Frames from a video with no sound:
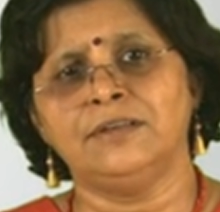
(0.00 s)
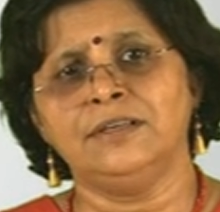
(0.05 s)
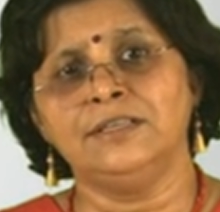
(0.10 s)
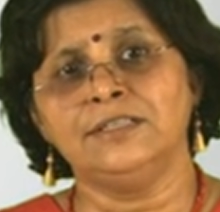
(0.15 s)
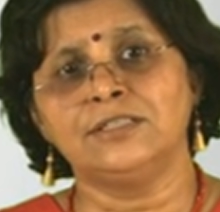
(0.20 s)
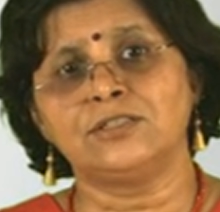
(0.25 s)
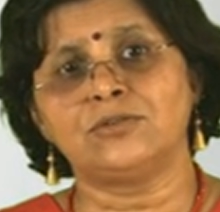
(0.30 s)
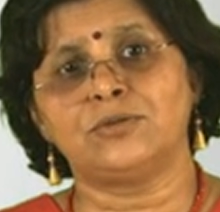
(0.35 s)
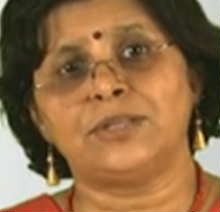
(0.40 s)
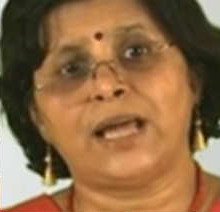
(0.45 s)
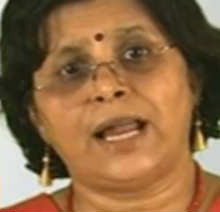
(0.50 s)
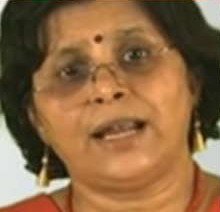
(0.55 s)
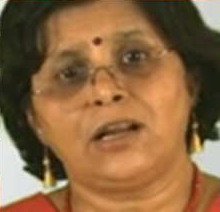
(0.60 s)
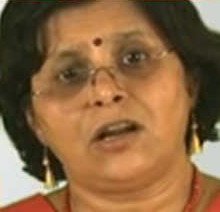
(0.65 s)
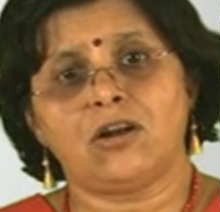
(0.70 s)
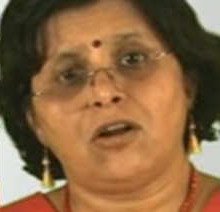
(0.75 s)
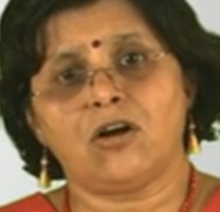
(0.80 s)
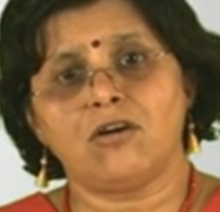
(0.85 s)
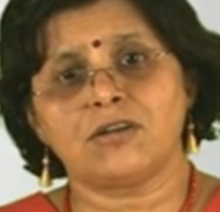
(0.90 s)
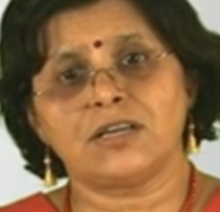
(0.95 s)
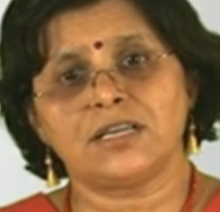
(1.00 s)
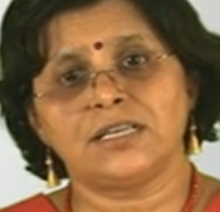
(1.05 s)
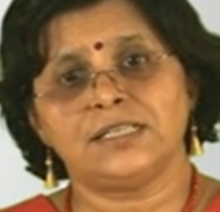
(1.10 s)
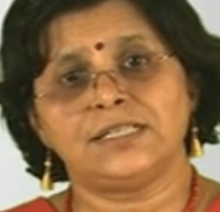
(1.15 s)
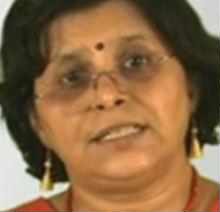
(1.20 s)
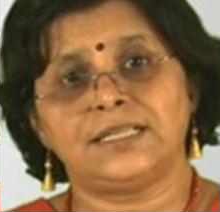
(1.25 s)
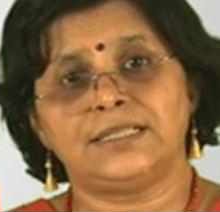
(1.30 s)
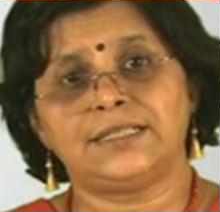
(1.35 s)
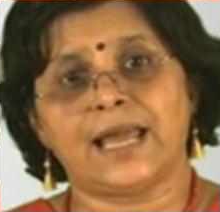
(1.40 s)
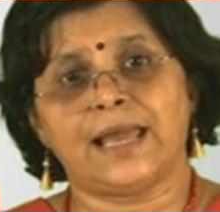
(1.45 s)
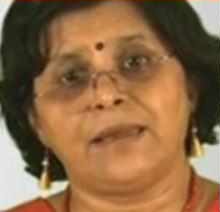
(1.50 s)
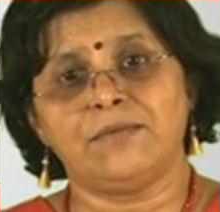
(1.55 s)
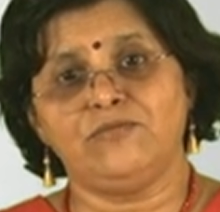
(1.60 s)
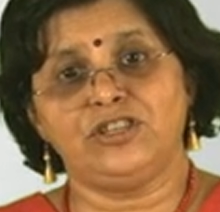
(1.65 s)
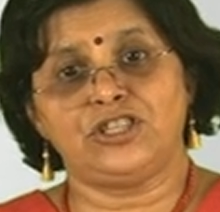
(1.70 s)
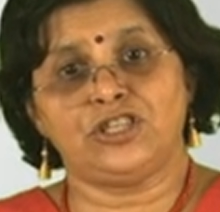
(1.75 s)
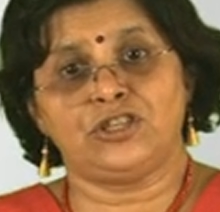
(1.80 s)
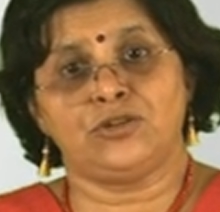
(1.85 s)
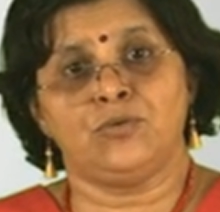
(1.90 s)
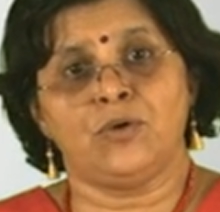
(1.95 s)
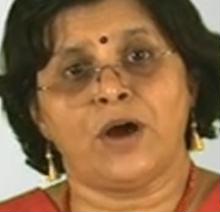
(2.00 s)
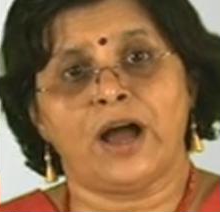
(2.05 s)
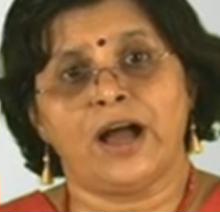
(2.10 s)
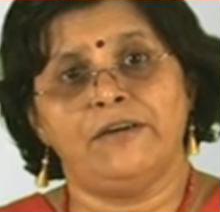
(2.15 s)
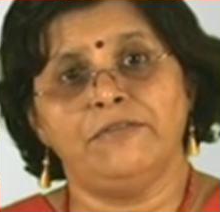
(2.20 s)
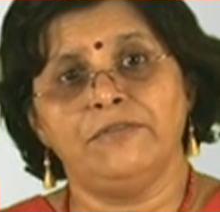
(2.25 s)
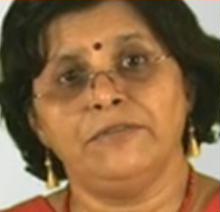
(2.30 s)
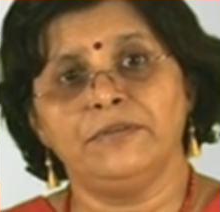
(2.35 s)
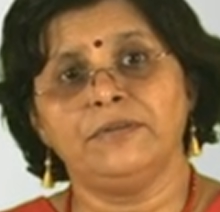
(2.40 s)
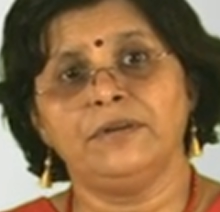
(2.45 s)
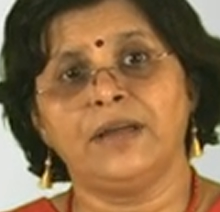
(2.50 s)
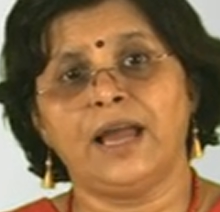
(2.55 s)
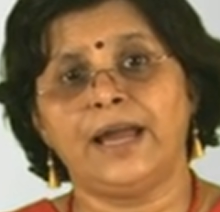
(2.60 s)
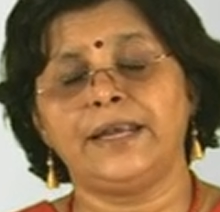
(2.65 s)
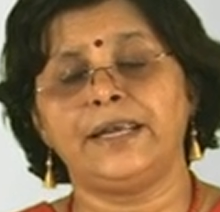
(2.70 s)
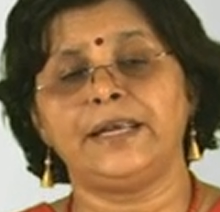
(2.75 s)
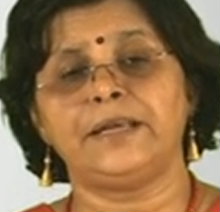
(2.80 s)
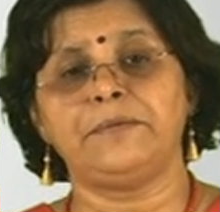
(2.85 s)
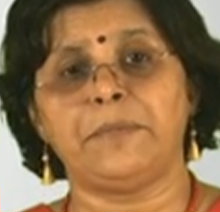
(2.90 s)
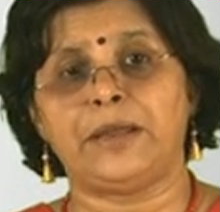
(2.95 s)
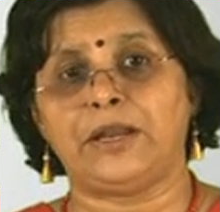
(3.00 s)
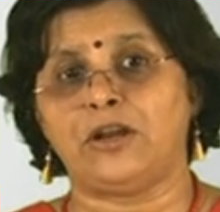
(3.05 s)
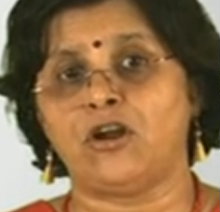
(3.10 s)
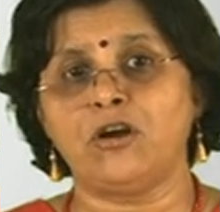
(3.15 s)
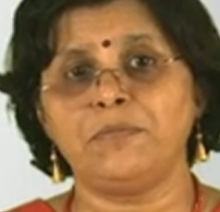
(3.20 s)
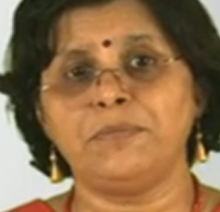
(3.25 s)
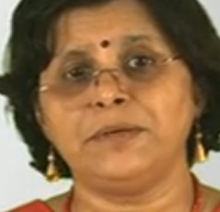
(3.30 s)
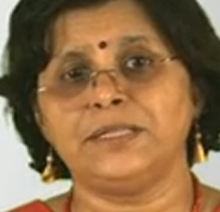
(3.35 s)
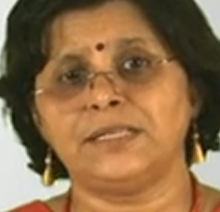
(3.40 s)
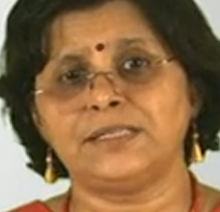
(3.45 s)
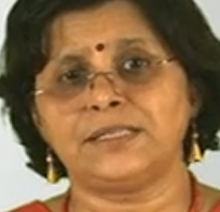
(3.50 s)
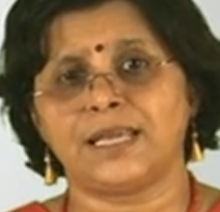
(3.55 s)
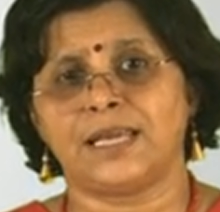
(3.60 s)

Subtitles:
So that clock is the time which you have, and it may not be the same